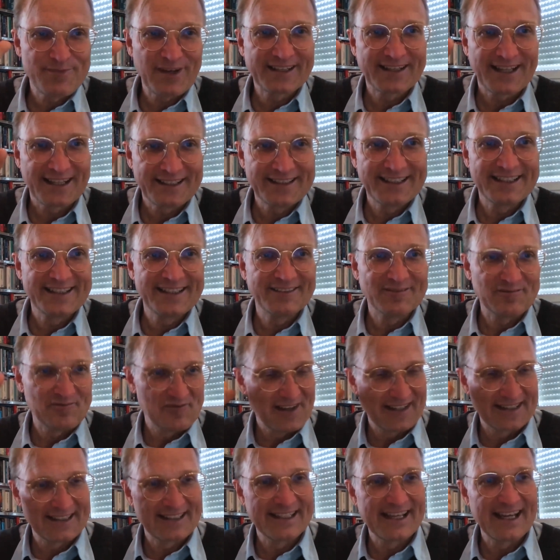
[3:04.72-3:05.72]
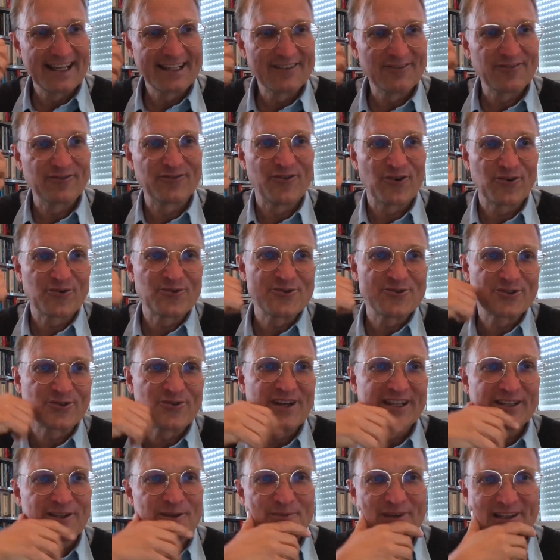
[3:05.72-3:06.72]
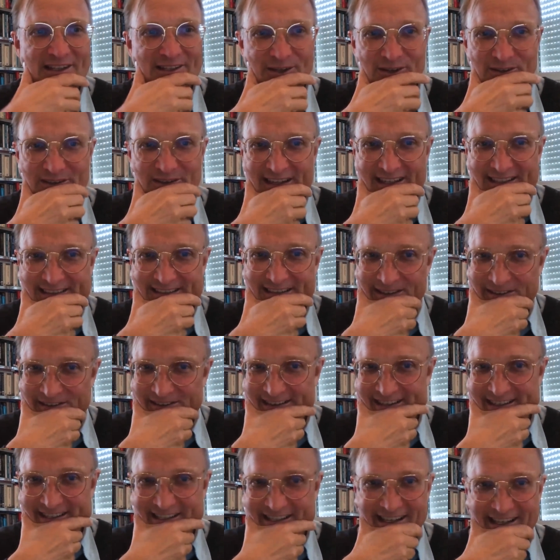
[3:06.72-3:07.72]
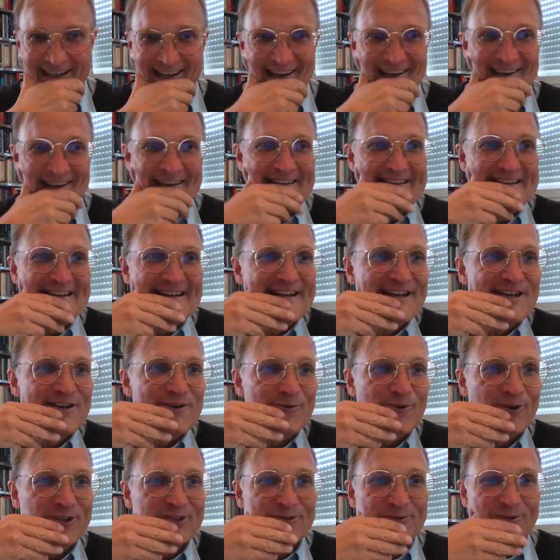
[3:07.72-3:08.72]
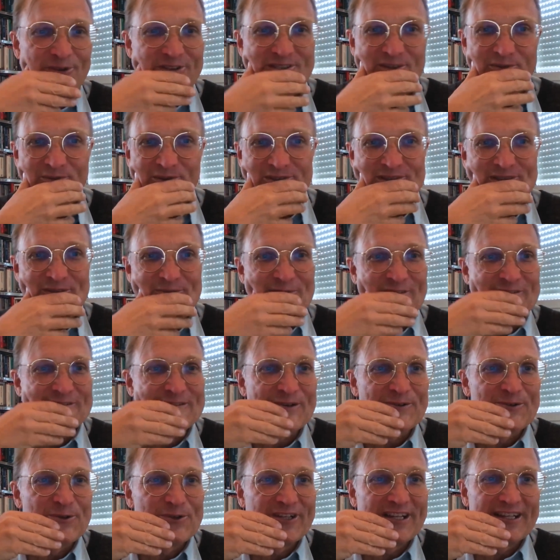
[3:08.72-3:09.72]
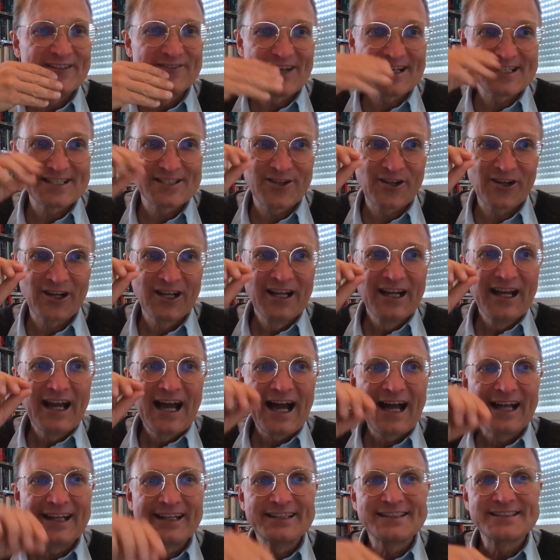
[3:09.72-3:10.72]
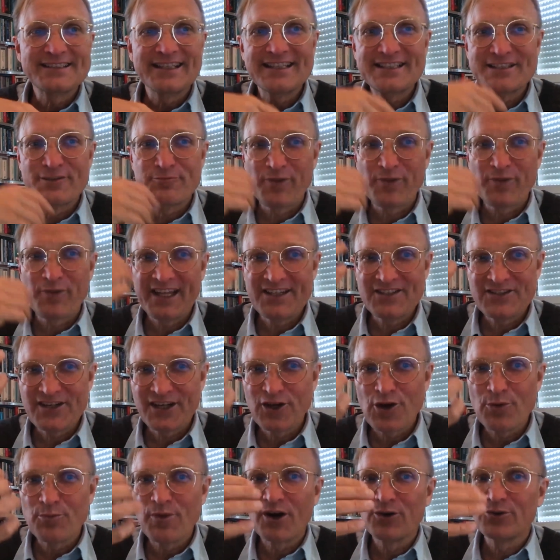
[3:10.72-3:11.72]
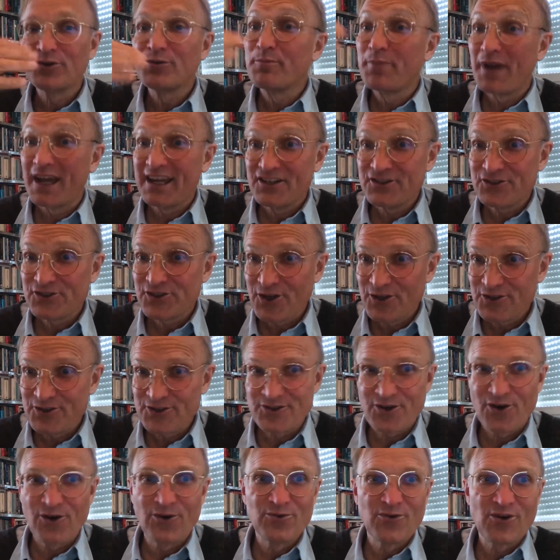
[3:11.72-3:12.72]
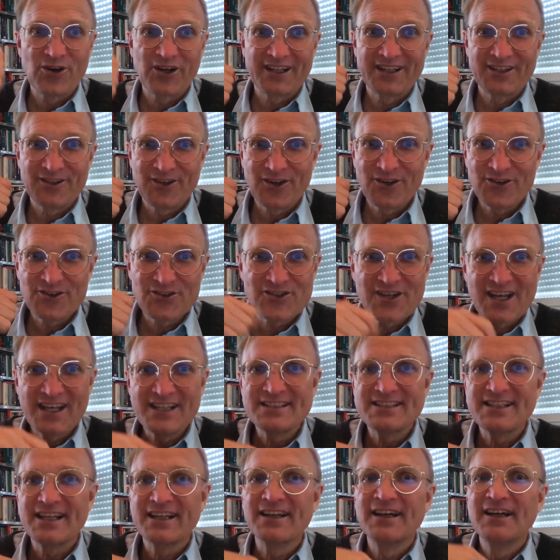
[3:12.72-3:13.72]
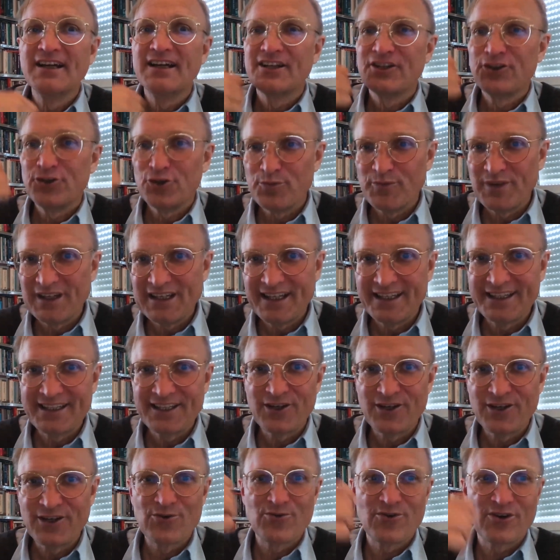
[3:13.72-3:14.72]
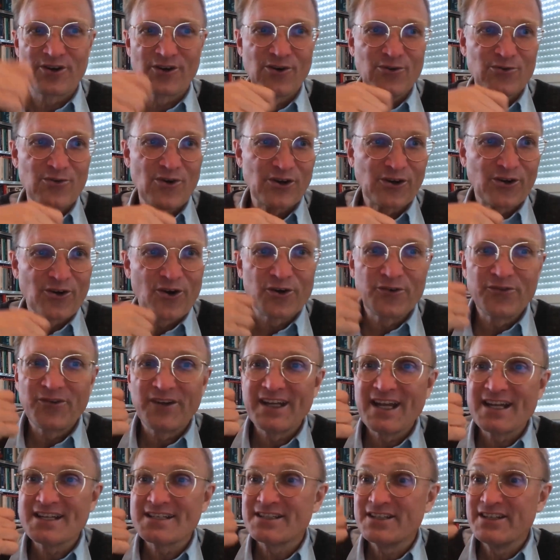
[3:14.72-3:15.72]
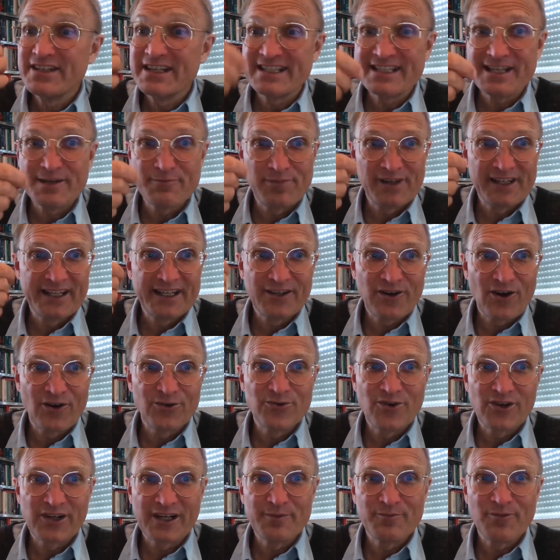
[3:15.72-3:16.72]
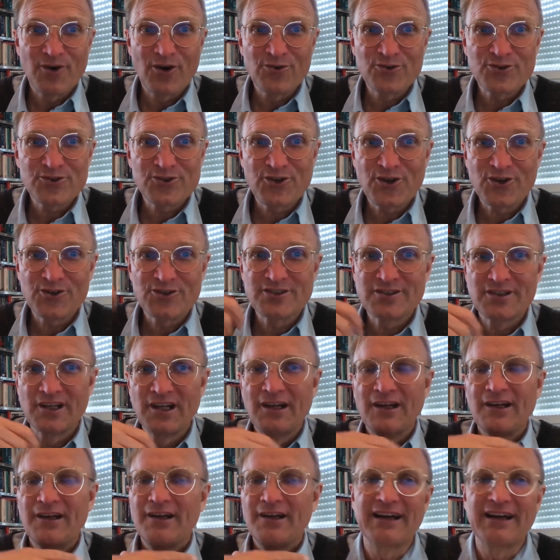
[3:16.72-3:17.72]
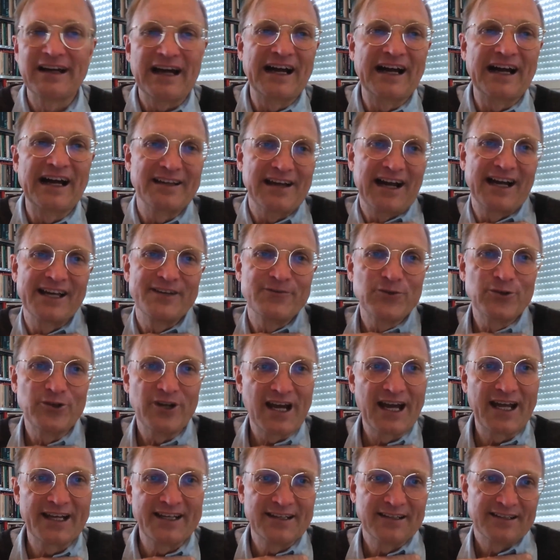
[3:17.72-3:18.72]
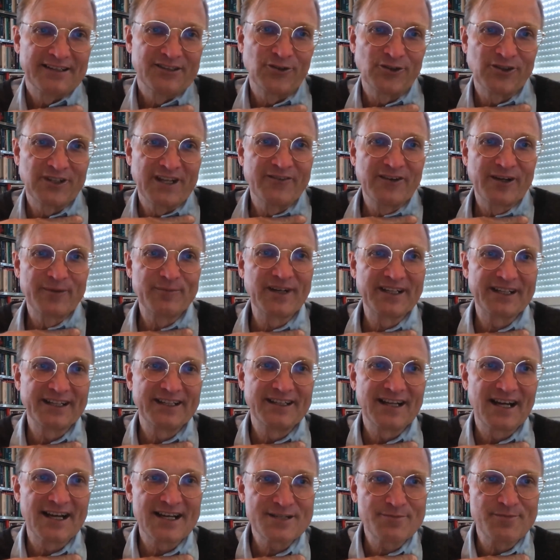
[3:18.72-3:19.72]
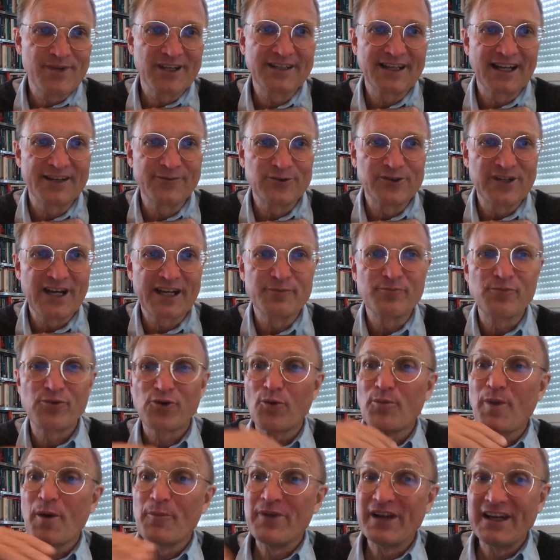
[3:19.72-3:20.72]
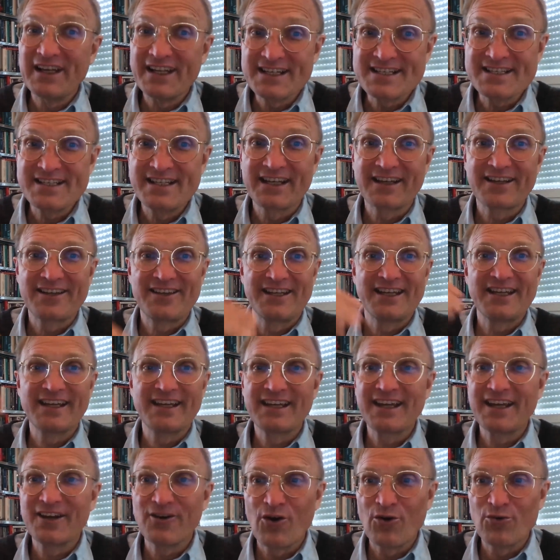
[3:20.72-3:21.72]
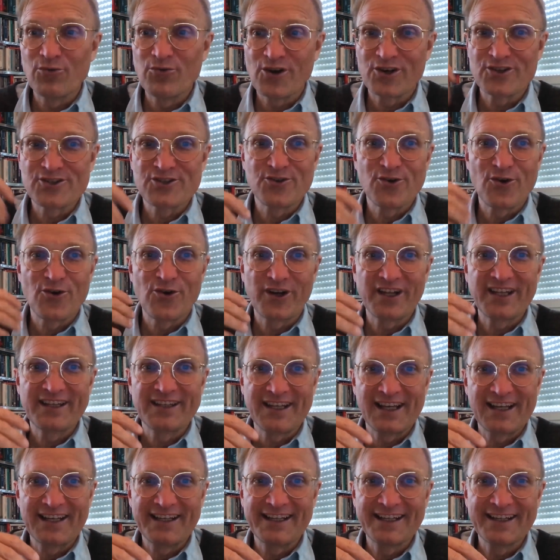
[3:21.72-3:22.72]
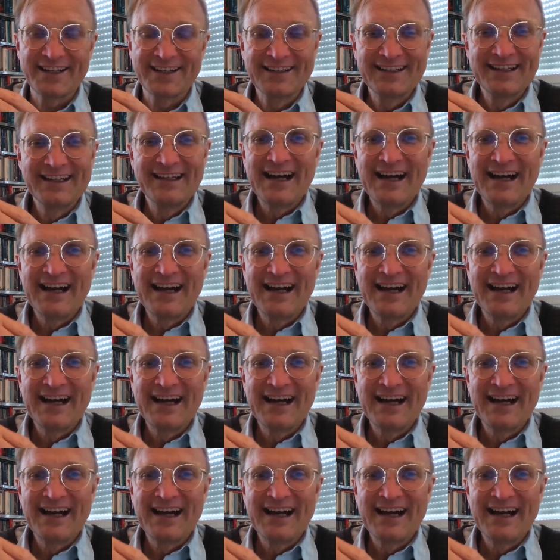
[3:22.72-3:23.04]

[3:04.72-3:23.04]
but I did at the end focus quite a bit on this on this uh, what's what's what's what's a good investor, and it's it's preaching about patience over return chasing, humility over overconfidence, discipline over emotions. I I would add not everybody does, but I would add probabilistic thinking over storytelling,